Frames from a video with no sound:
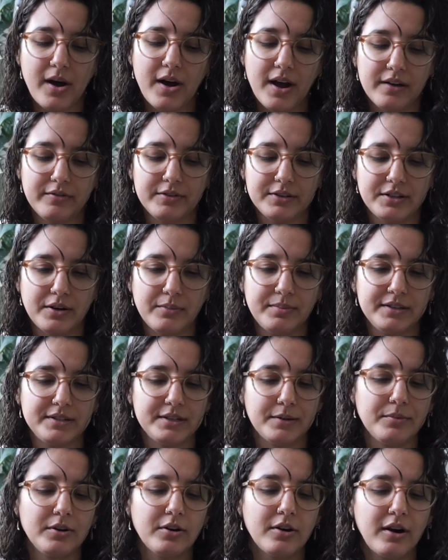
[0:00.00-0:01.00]
I have a top in
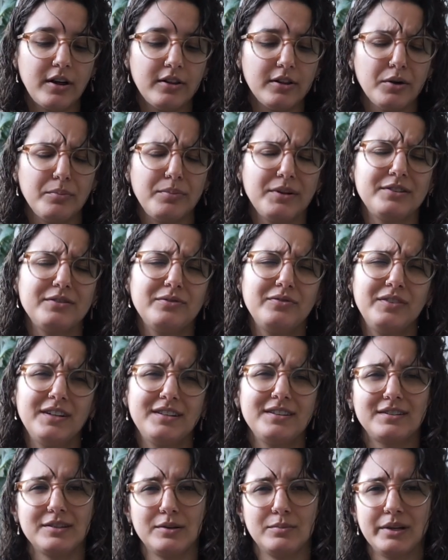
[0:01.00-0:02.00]
similar color, but the
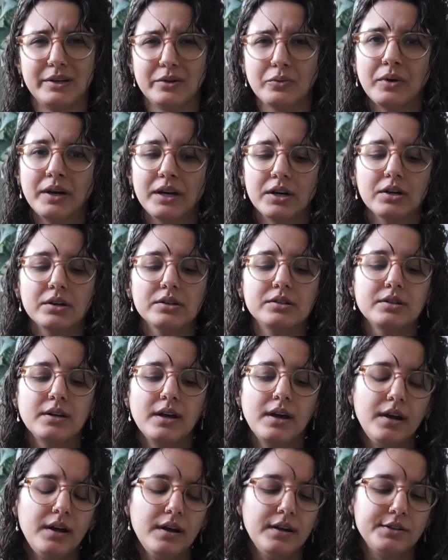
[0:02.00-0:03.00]
fit is a bit weird.
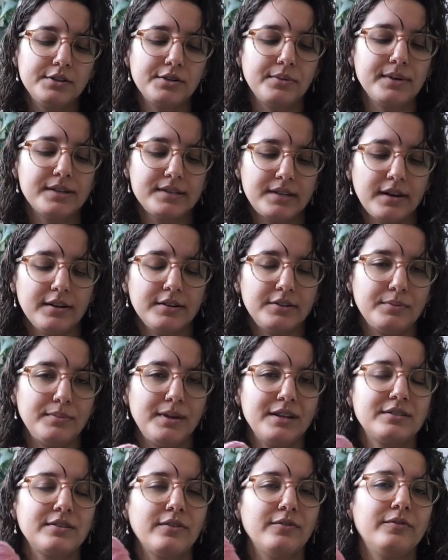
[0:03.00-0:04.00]
So I'm excited to
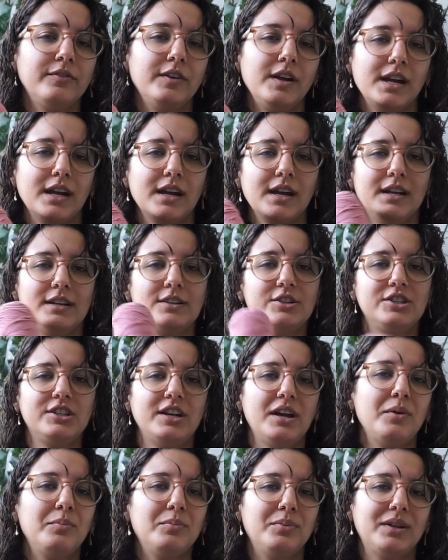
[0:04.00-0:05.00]
make something in a
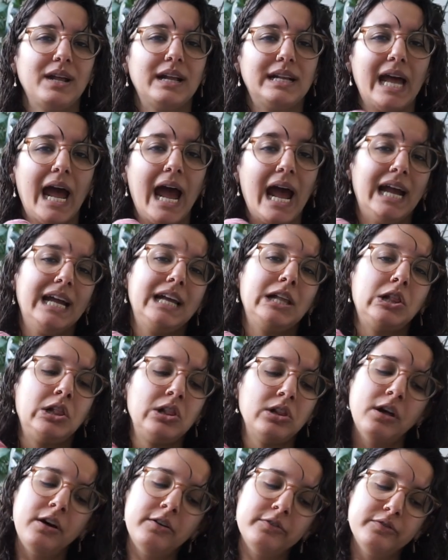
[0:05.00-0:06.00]
shape that I
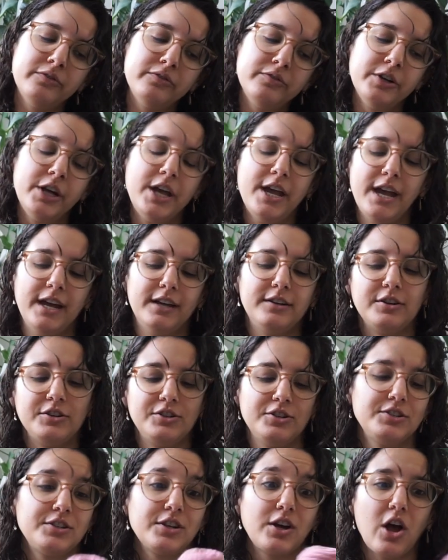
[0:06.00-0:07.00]
love and not
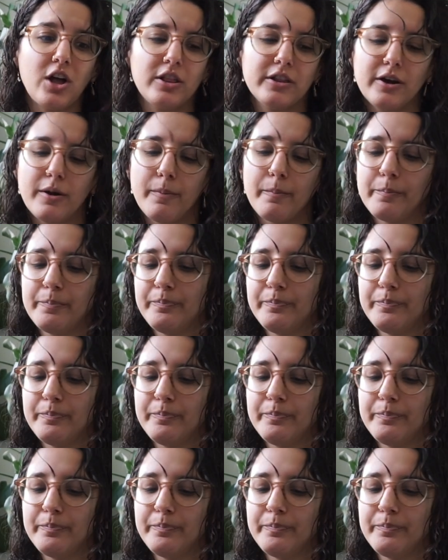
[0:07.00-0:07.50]
just a color.